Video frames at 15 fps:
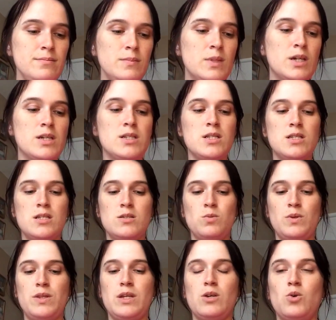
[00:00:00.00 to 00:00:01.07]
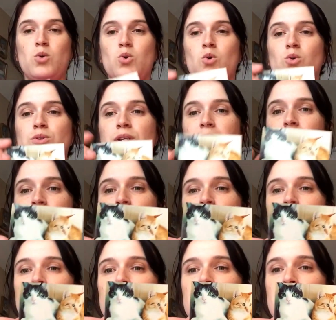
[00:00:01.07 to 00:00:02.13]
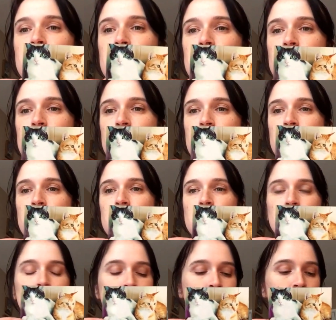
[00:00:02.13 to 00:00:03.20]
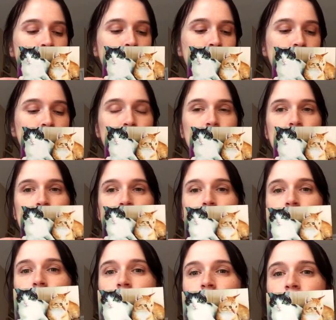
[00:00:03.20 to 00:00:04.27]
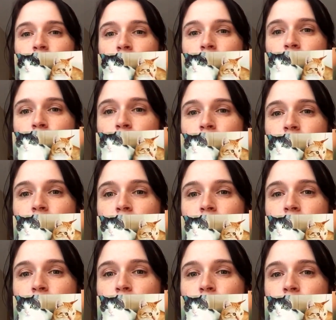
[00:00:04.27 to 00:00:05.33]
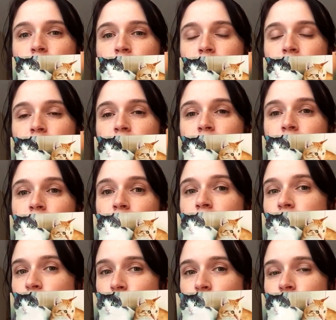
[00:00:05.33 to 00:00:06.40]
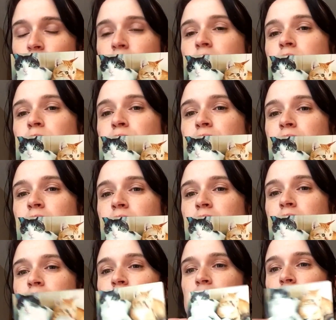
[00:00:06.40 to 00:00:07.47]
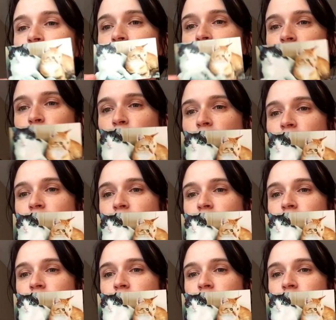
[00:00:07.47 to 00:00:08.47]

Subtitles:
Because this is with it cooled down some. And this is the Polaroid not cooled down. This is like just regular printing. This is the Sprocket.